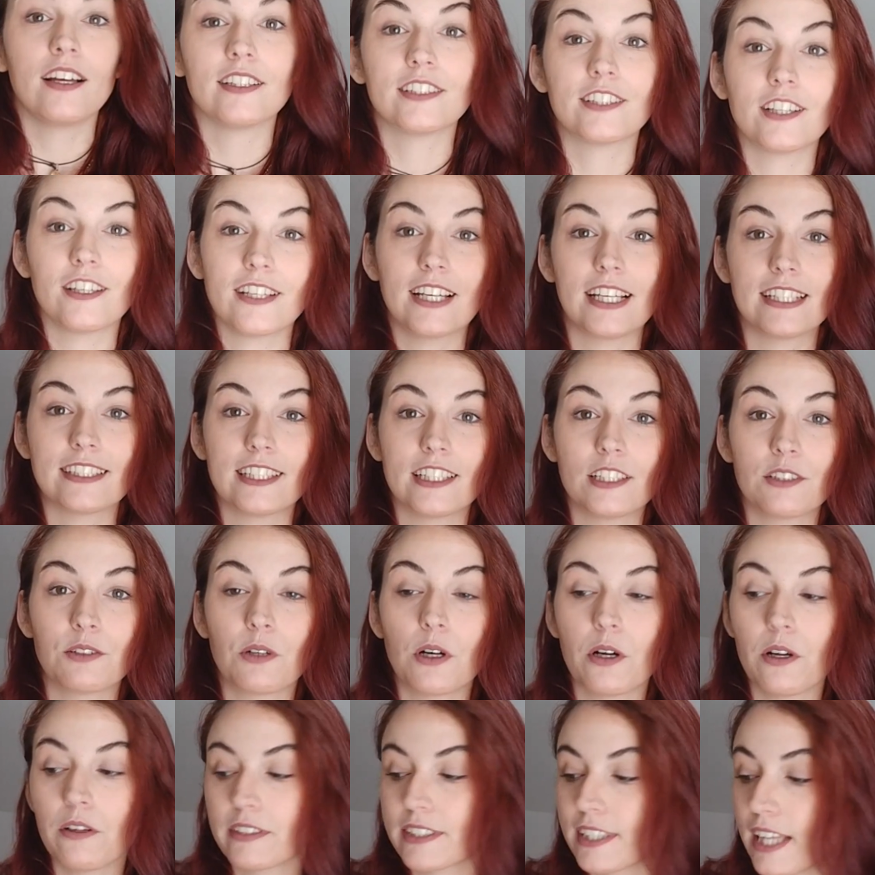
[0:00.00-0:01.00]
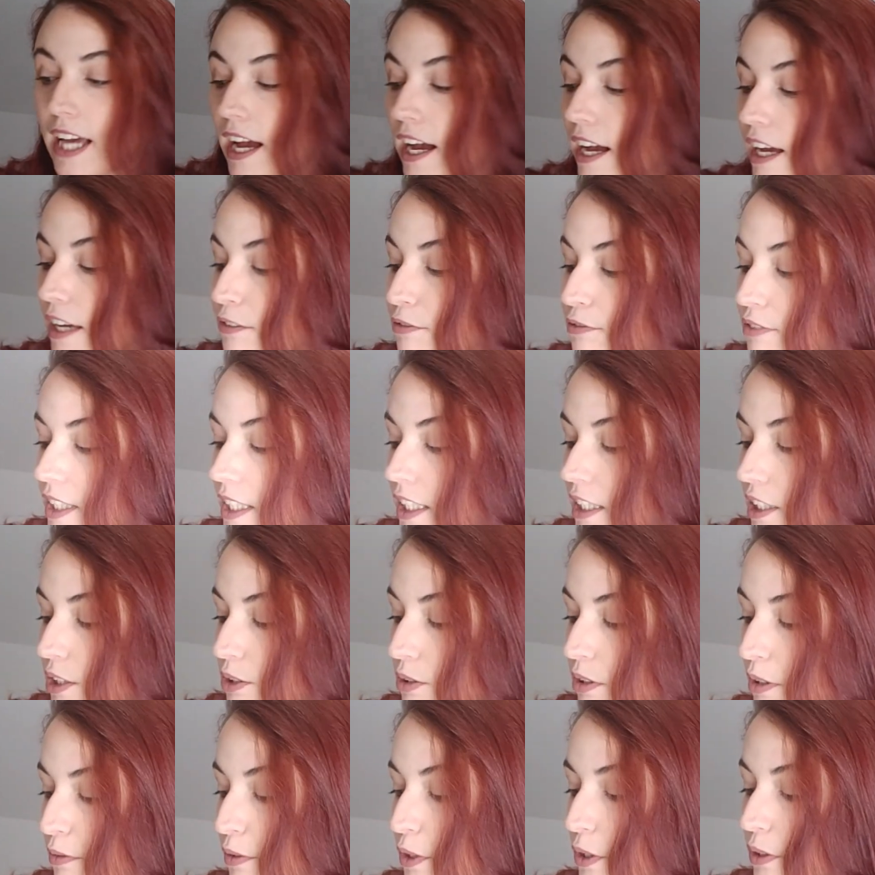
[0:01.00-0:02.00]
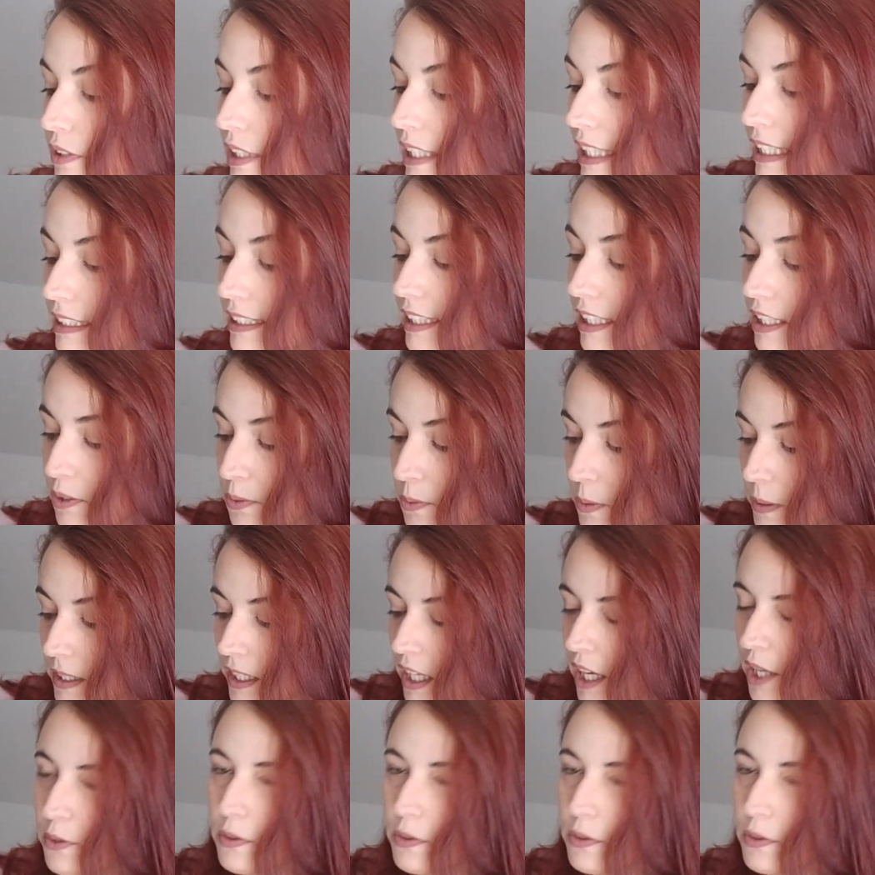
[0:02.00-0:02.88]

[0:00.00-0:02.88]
So that's it, Walls. I finished reviewing this one.